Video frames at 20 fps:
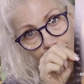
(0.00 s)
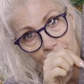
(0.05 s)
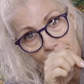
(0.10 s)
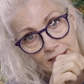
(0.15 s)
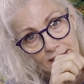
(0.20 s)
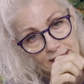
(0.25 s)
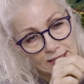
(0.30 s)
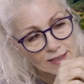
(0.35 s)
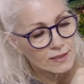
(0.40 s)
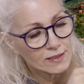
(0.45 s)

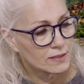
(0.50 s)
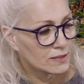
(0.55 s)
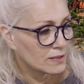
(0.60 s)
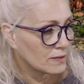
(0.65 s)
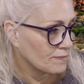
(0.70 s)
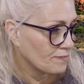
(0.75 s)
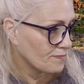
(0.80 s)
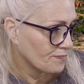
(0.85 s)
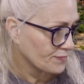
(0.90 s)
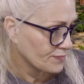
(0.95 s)
this,
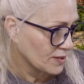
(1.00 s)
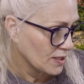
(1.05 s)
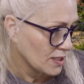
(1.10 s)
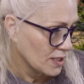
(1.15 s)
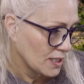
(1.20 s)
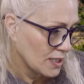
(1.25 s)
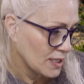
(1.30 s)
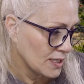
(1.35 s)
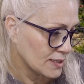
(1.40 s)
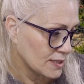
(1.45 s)

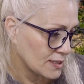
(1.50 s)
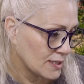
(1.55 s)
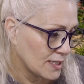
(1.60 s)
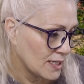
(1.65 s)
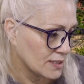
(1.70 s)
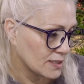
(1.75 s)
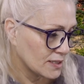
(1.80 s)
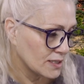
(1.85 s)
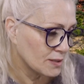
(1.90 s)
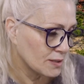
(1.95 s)
it
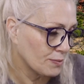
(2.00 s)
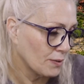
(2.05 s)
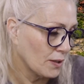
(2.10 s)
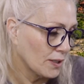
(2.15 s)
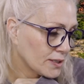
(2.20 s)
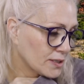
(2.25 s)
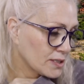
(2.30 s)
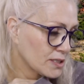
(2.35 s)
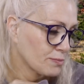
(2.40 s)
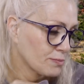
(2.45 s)
says this
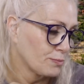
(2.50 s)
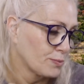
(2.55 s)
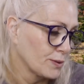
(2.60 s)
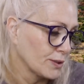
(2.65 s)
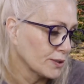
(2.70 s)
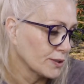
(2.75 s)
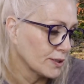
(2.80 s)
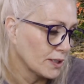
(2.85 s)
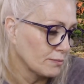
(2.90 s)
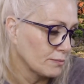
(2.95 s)
product is
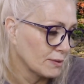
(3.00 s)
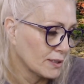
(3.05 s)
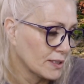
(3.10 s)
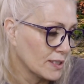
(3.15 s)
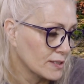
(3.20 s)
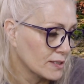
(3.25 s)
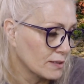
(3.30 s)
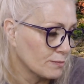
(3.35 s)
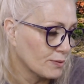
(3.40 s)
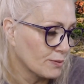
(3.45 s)
brilliant
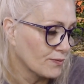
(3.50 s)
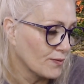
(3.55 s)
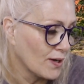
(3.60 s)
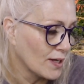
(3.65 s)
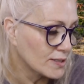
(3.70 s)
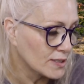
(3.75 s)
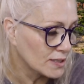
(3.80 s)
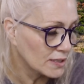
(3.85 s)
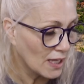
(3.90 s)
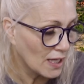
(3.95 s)
because it
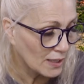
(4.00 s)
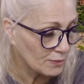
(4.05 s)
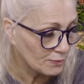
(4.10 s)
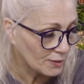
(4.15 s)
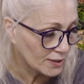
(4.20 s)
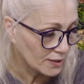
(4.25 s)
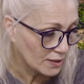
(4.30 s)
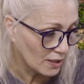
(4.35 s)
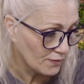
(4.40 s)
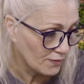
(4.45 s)
provides
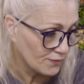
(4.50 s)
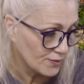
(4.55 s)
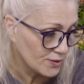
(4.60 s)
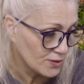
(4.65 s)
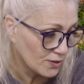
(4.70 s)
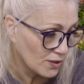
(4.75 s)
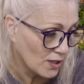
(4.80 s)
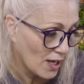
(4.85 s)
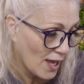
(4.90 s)
lightweight coverage